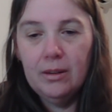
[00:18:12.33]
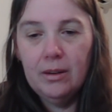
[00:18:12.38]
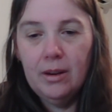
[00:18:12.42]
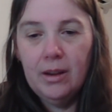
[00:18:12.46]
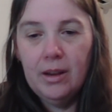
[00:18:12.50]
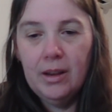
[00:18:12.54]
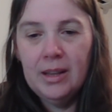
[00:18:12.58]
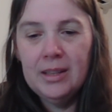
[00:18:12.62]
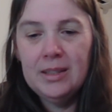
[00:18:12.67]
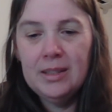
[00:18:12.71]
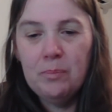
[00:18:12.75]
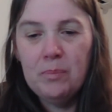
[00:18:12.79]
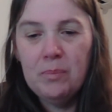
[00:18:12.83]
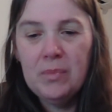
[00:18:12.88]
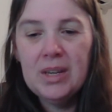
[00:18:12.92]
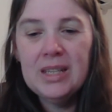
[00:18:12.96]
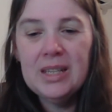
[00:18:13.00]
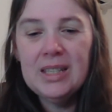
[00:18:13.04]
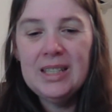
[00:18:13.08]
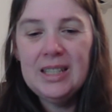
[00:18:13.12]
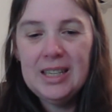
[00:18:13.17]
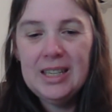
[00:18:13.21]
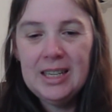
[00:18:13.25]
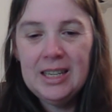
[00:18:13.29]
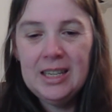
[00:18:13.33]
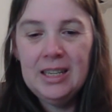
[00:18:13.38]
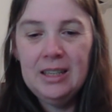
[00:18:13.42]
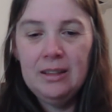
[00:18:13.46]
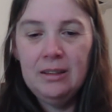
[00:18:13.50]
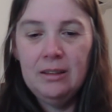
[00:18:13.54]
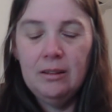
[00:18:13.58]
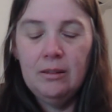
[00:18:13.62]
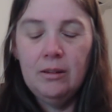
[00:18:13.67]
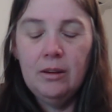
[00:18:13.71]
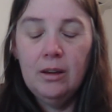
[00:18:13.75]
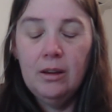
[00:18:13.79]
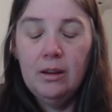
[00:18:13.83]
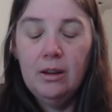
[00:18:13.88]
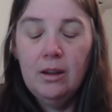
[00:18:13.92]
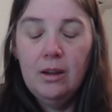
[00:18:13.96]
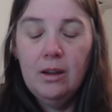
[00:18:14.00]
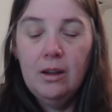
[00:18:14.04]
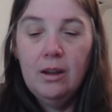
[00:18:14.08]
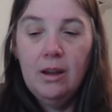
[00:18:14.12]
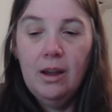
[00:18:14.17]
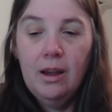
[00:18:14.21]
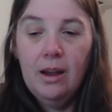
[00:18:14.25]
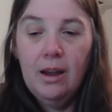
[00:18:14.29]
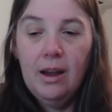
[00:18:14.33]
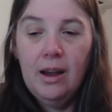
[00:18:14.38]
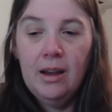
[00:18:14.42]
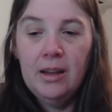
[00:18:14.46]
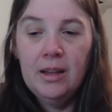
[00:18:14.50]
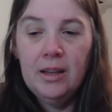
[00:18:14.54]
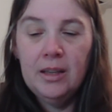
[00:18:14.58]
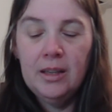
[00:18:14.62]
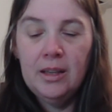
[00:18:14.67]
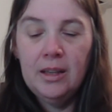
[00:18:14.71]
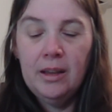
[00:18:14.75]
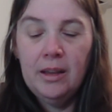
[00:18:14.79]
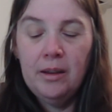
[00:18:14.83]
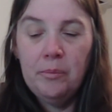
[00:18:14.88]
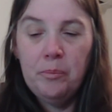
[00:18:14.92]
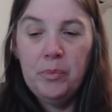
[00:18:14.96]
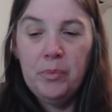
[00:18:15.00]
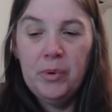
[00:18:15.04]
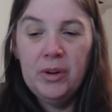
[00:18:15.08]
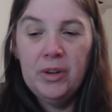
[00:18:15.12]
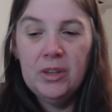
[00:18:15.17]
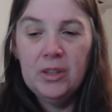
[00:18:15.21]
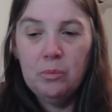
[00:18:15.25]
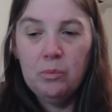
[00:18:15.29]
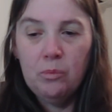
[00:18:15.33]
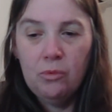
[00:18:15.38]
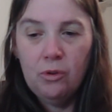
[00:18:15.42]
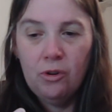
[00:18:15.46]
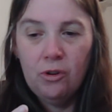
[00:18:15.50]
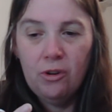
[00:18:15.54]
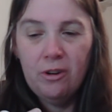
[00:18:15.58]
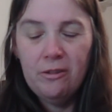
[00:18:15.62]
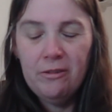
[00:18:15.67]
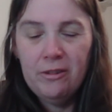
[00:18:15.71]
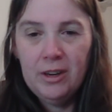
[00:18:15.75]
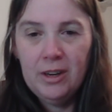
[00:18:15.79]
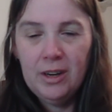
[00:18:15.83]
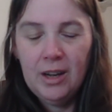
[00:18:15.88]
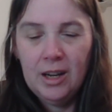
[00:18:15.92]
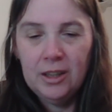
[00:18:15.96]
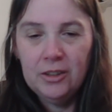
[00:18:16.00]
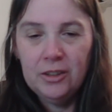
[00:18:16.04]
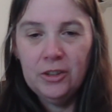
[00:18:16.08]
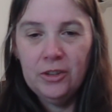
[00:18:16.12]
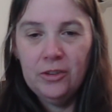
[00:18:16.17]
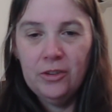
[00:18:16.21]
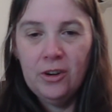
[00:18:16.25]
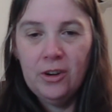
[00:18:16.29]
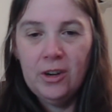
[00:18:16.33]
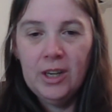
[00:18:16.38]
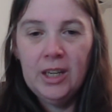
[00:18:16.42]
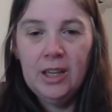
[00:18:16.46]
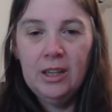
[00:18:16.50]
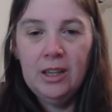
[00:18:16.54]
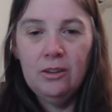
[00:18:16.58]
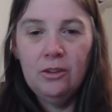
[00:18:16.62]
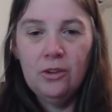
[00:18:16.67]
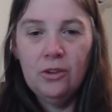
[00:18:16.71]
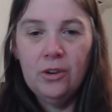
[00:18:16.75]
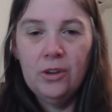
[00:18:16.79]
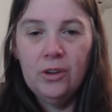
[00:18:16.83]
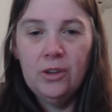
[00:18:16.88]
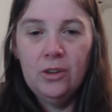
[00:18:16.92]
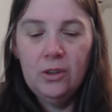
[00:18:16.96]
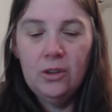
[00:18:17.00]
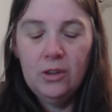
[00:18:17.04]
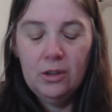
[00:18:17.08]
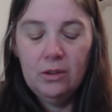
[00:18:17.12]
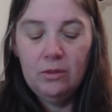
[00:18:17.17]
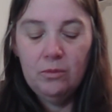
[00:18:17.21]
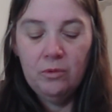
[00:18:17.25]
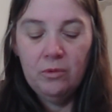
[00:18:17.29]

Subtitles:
It's mixed in, but it's more of an underlying note